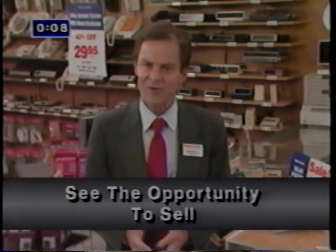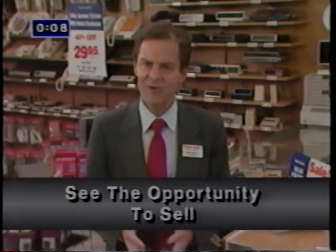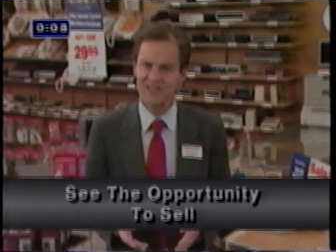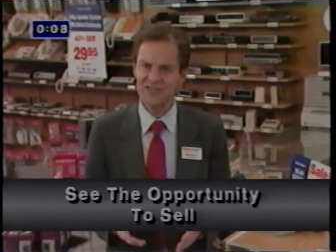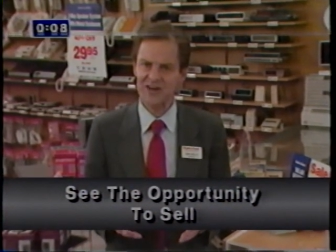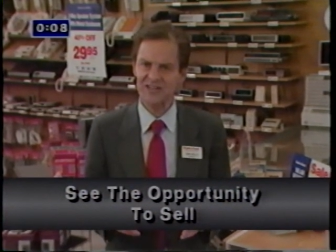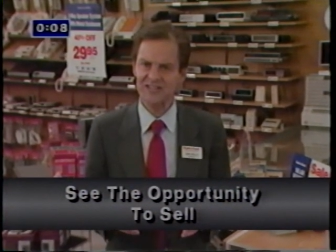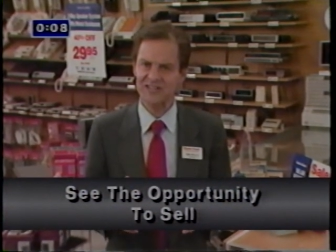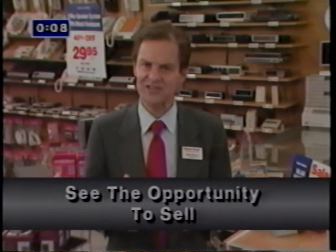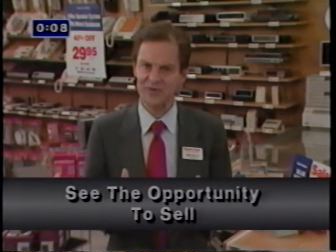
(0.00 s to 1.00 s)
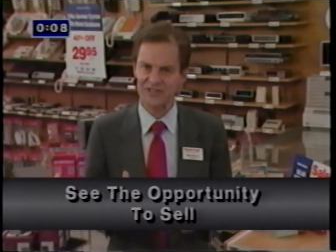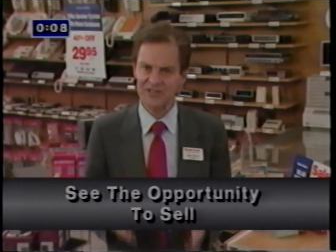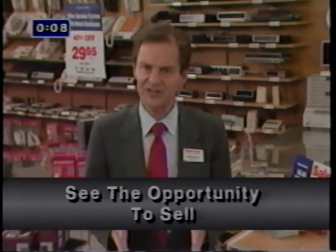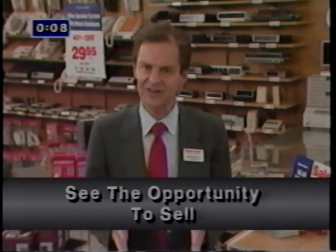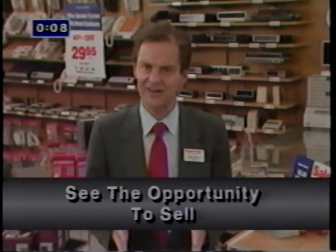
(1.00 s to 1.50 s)
What starts as a
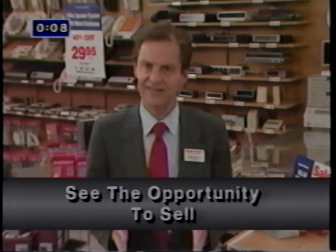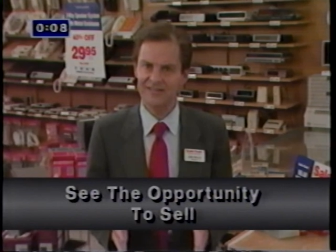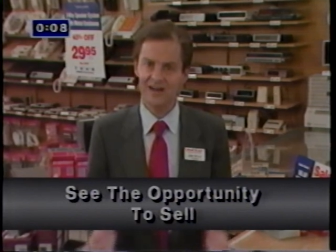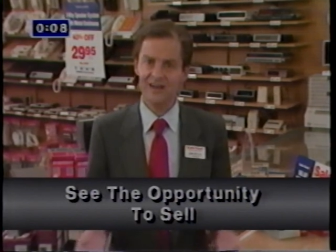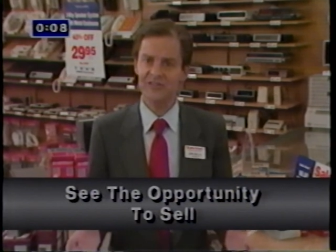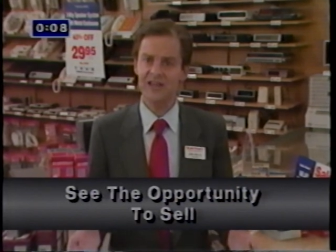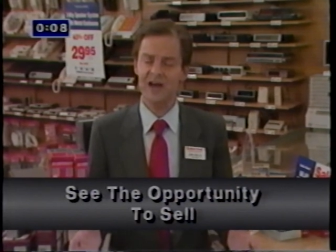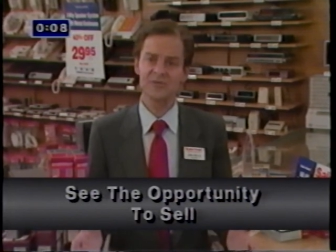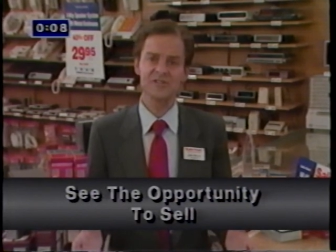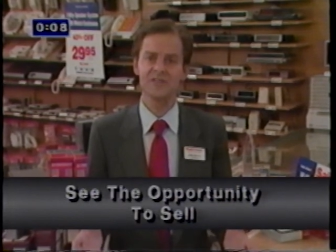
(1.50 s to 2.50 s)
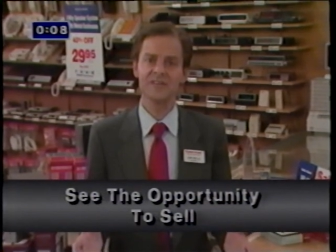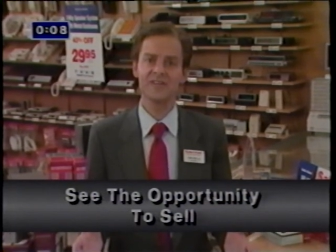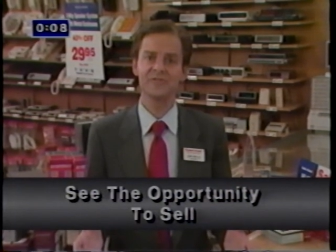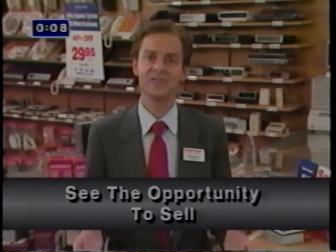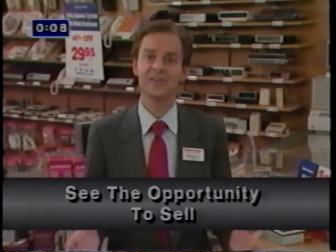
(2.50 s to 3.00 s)
return is often the
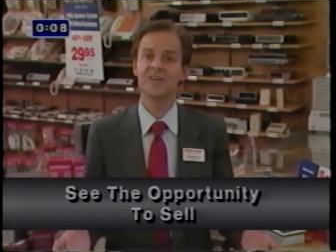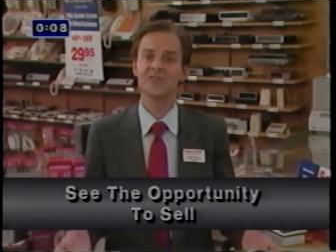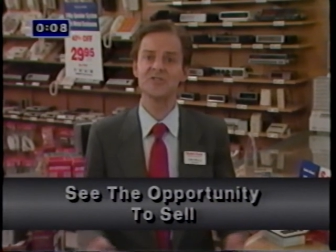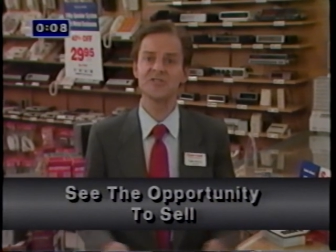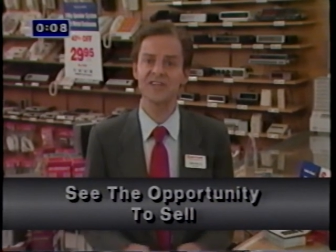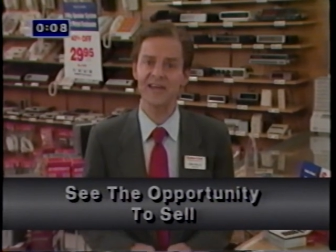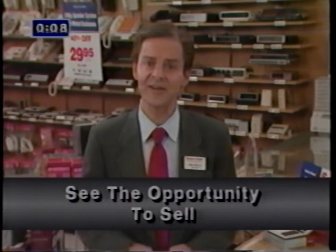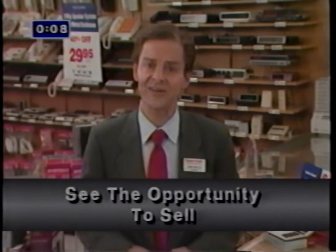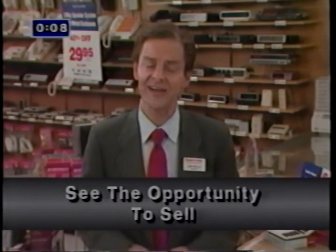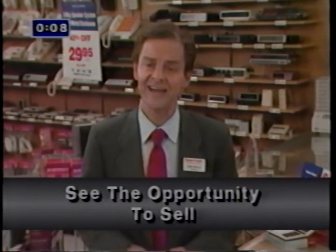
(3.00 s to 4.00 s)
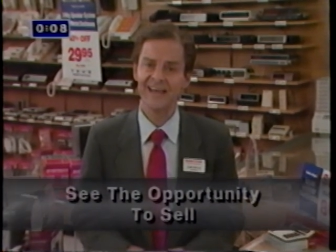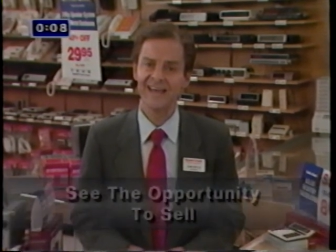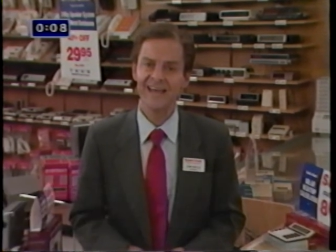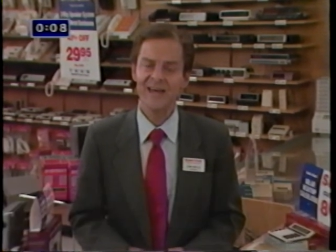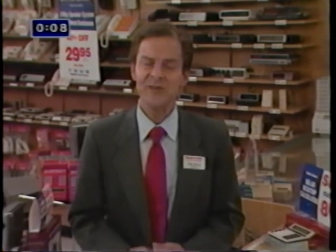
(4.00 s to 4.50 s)
opportunity for a larger sale.
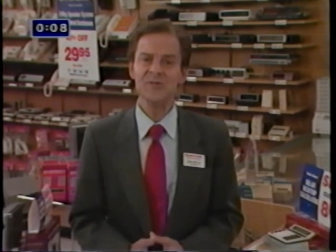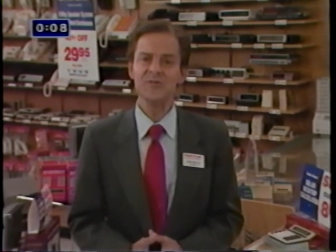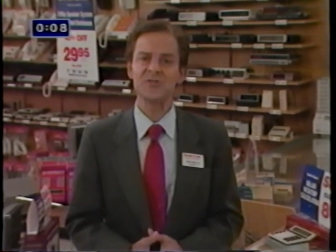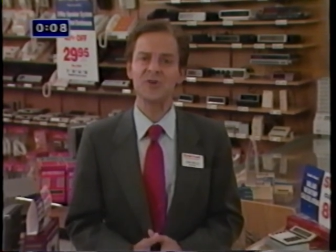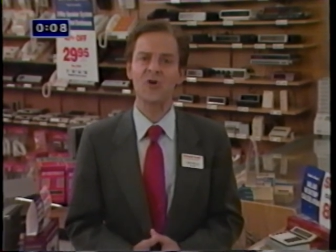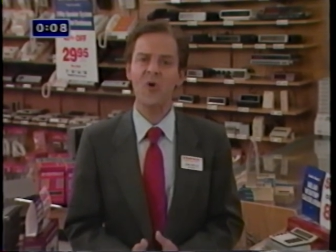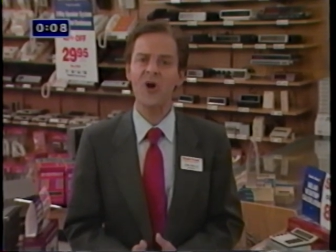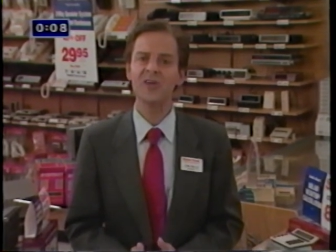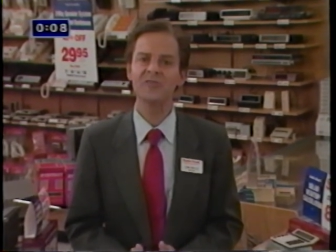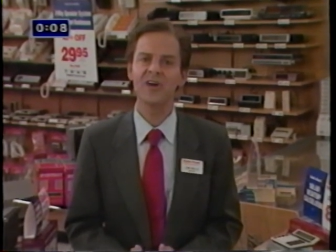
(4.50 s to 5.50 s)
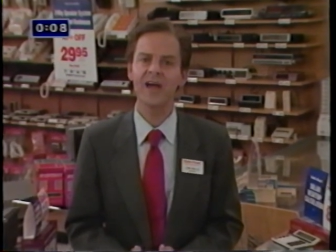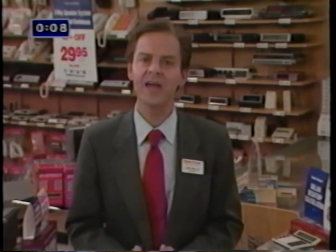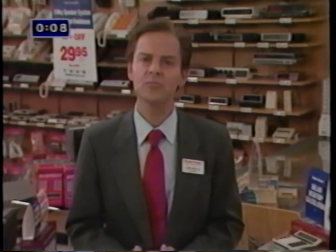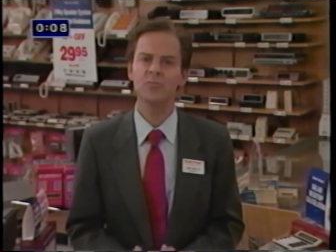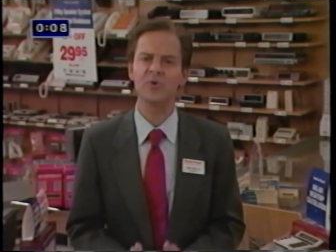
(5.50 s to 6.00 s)
Use your
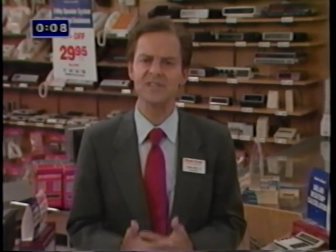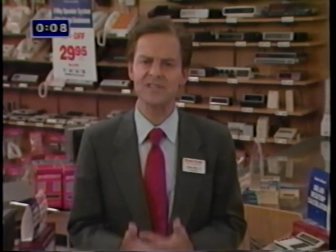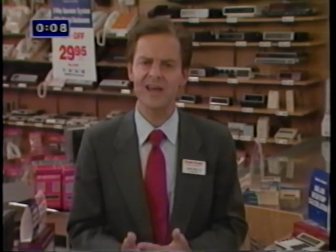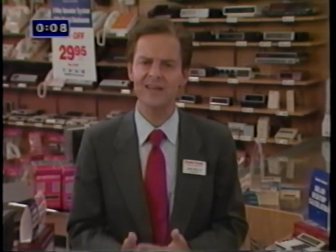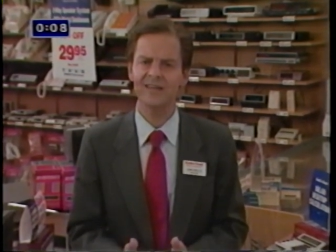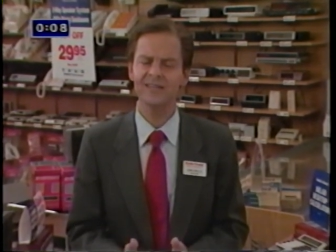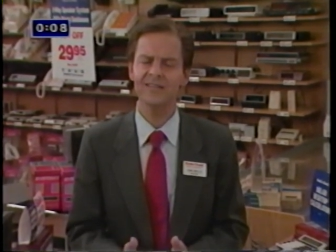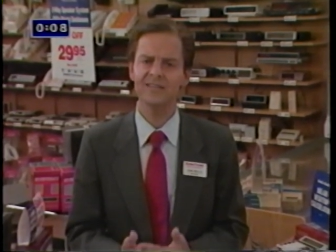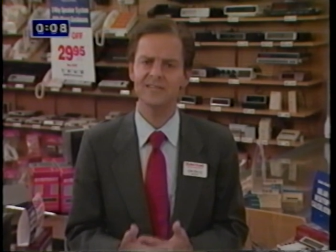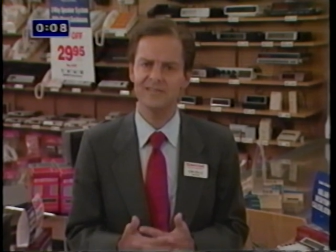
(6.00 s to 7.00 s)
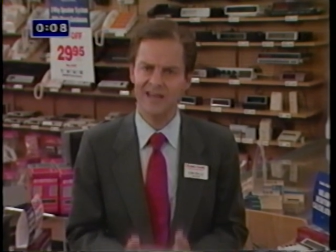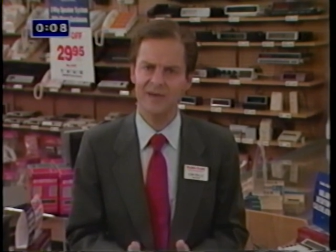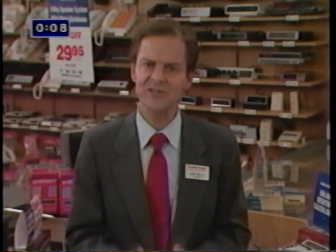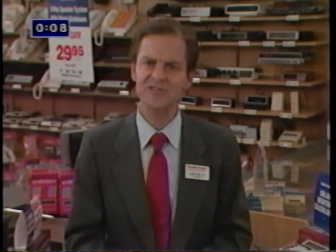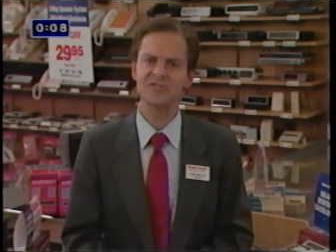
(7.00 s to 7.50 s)
qualifying, presenting,
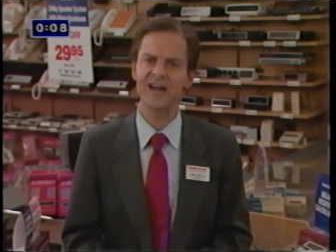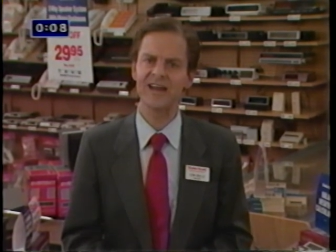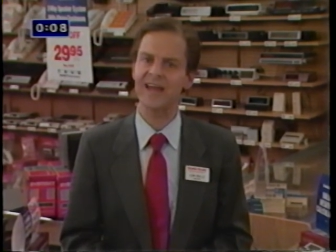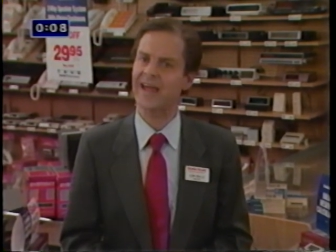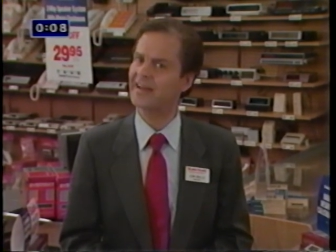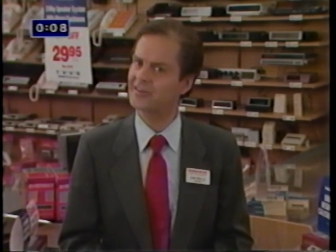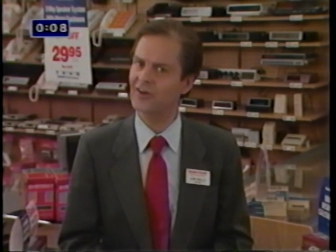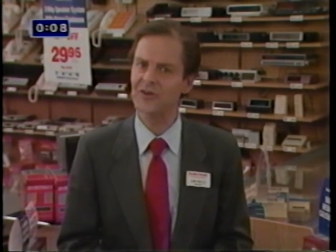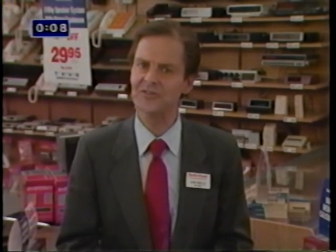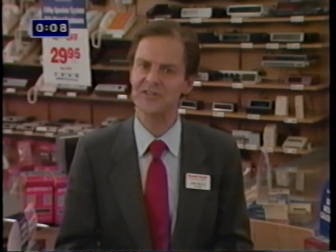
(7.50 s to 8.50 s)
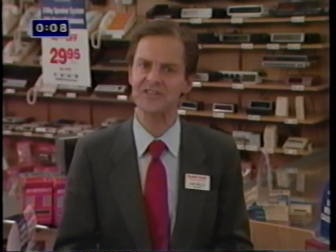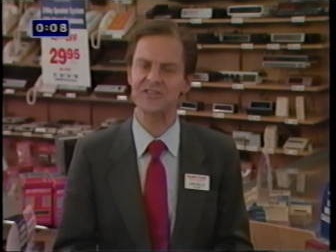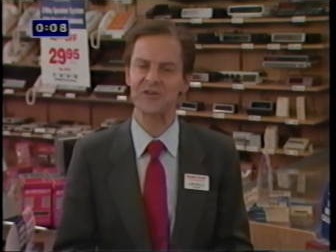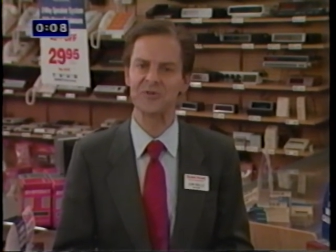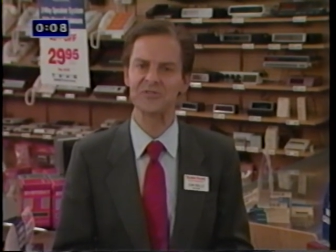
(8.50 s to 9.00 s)
demonstrating, and closing
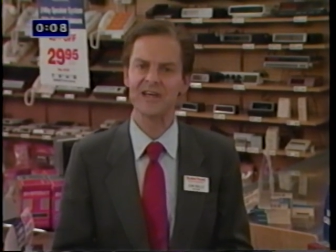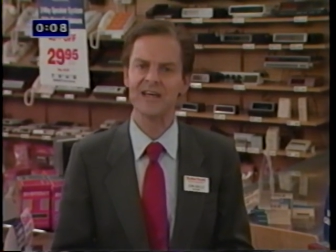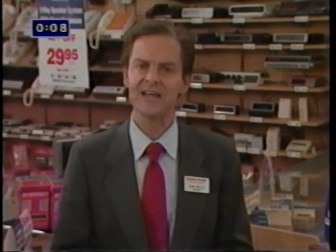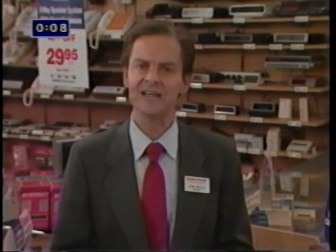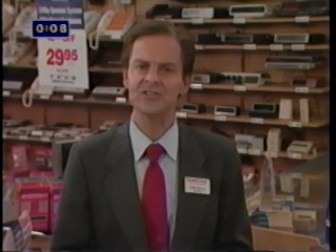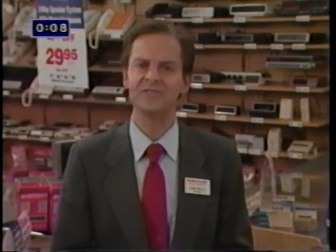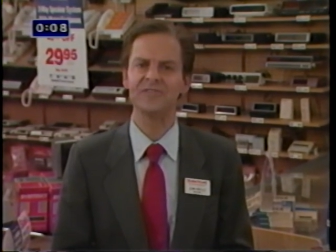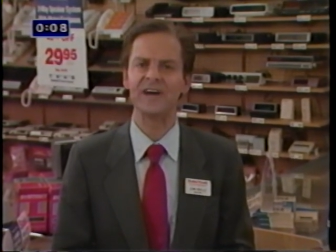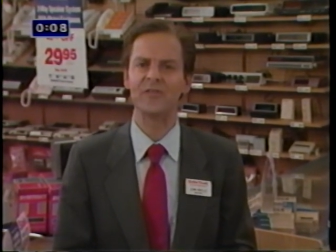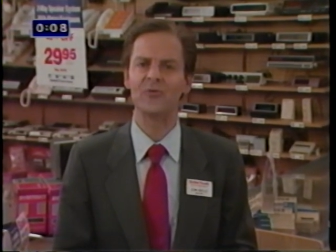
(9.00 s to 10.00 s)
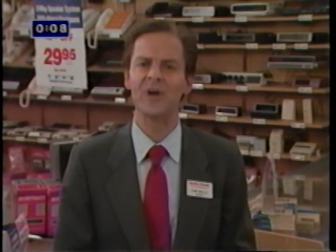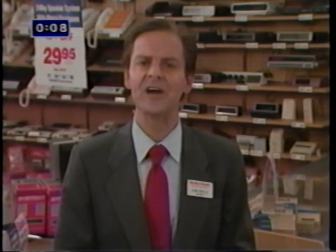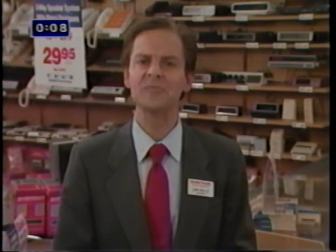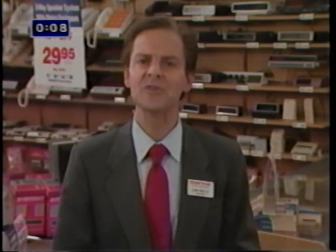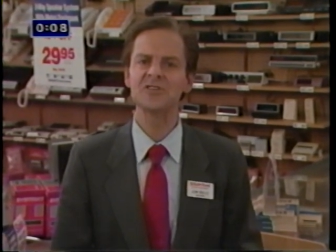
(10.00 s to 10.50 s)
skills to find the
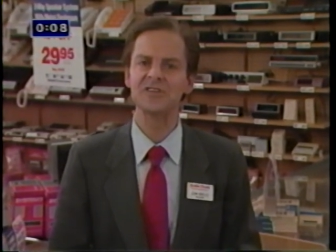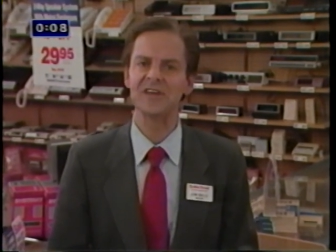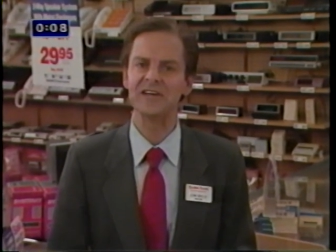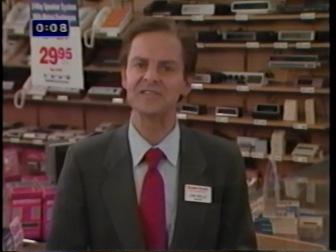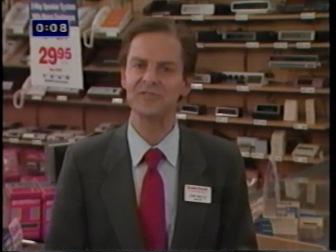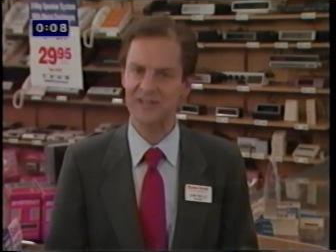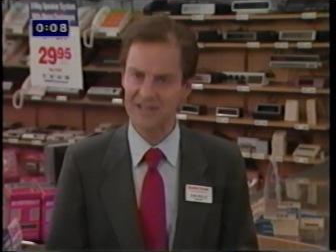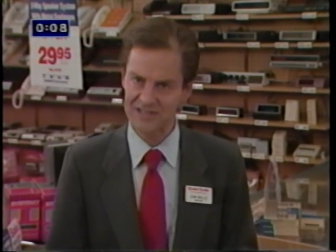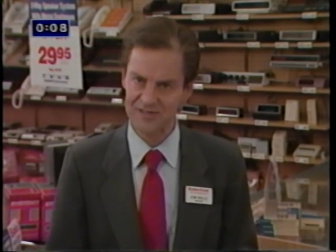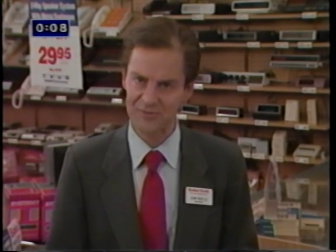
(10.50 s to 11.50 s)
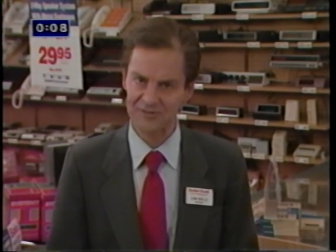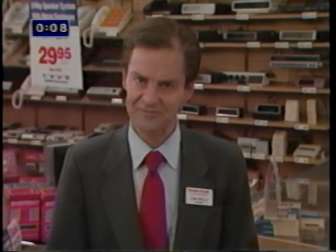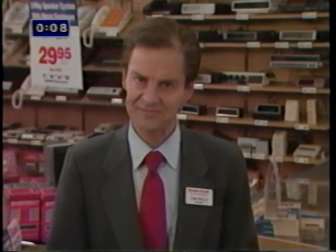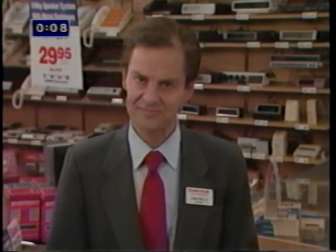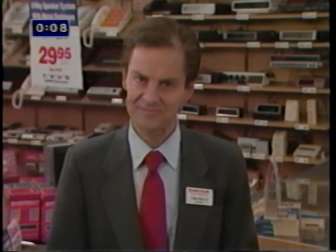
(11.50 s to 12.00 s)
right merchandise for the customer.